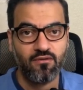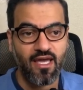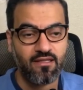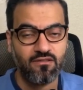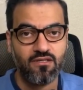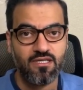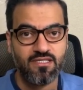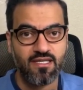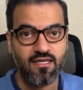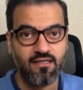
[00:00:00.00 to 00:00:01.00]

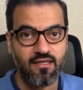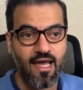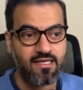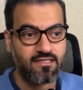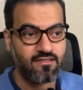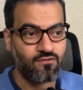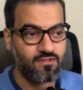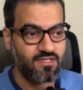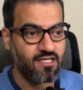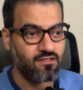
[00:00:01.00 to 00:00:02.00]
analyze and access
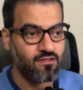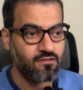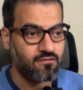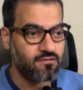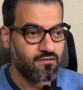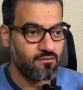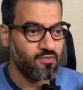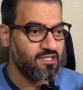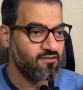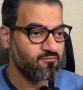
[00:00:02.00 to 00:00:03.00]
those data. So
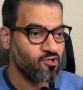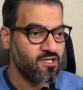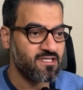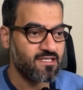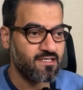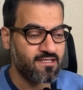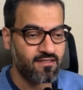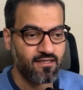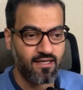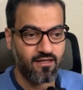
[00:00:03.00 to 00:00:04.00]
PDF processed
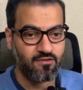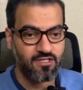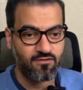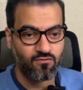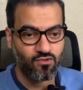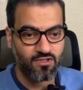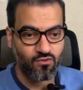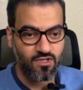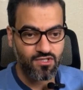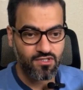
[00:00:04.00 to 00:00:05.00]
and ready for the
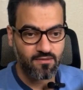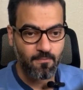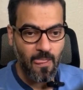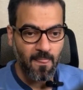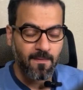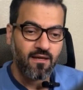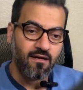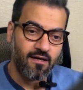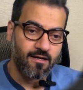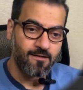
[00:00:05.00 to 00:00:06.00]
question.
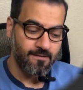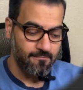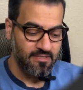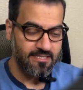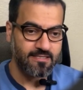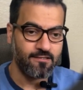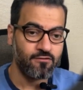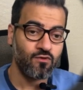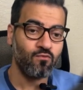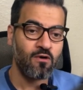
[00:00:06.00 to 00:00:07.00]
Let me see.
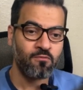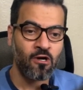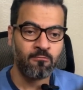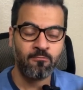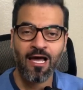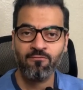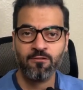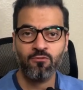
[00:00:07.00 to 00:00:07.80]
So one problem I have with